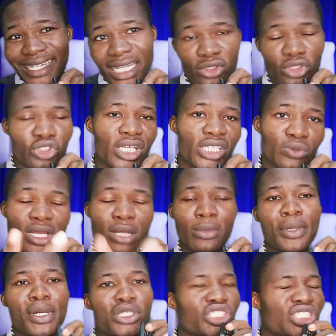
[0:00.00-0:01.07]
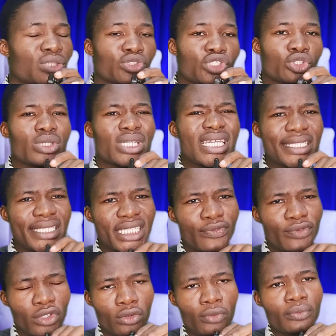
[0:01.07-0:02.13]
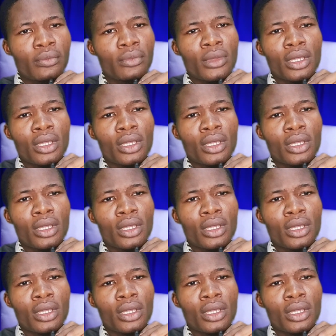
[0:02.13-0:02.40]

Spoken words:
and that Joshua is what I'm about to share with you in this video.